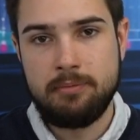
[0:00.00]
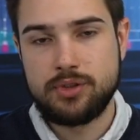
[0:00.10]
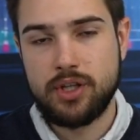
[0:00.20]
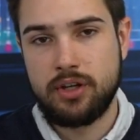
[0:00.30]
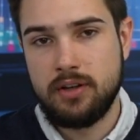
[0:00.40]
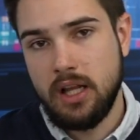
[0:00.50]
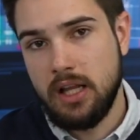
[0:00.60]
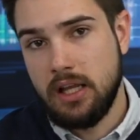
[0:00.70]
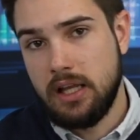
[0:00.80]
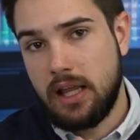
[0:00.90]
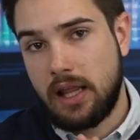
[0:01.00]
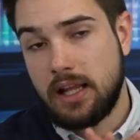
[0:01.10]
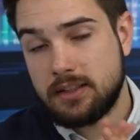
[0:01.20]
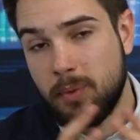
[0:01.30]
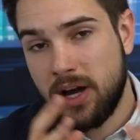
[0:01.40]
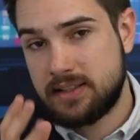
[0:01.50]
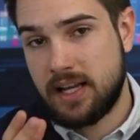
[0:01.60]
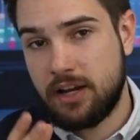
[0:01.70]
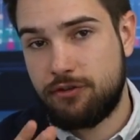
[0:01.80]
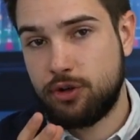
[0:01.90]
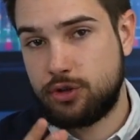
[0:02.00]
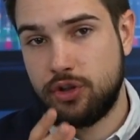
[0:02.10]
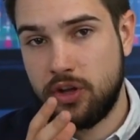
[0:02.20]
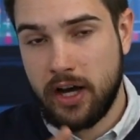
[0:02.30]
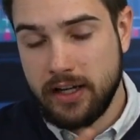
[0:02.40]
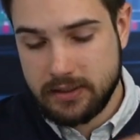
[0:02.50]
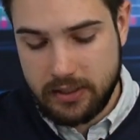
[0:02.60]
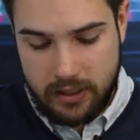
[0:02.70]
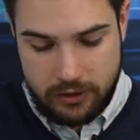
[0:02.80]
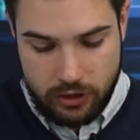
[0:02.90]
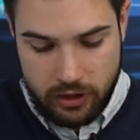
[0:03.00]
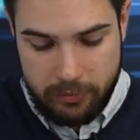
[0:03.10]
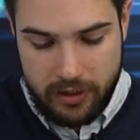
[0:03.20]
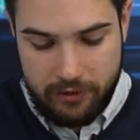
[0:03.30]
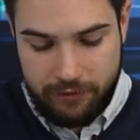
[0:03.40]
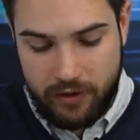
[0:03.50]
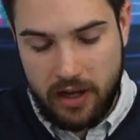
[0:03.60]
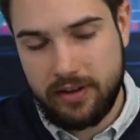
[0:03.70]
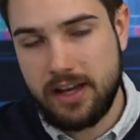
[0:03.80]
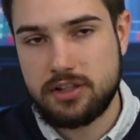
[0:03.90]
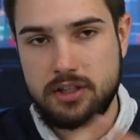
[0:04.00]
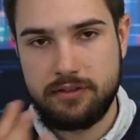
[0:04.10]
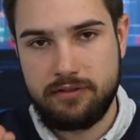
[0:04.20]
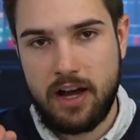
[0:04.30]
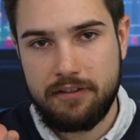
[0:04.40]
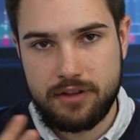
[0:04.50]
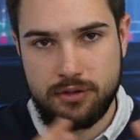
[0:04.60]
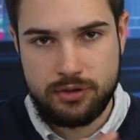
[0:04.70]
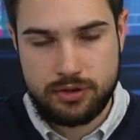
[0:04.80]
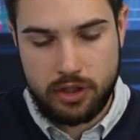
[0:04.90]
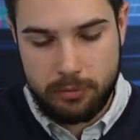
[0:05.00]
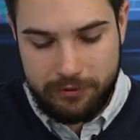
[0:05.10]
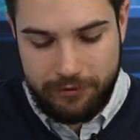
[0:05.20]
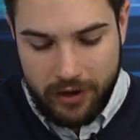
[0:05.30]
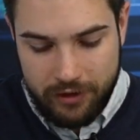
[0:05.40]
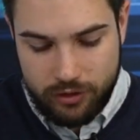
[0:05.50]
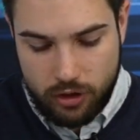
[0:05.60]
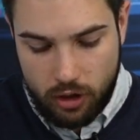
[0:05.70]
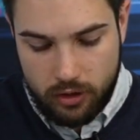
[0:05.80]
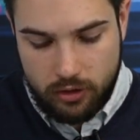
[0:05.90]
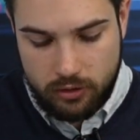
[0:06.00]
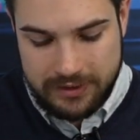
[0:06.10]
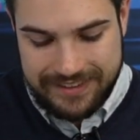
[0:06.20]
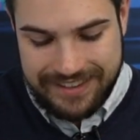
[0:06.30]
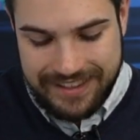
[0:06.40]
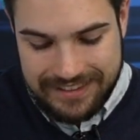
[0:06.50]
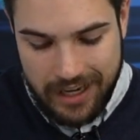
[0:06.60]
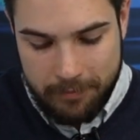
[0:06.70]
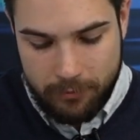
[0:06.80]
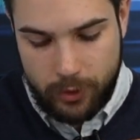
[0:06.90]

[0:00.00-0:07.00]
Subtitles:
So that's my take for tonight. It's going to be afternoon. It's going to be 5 o'clock on Sydney time.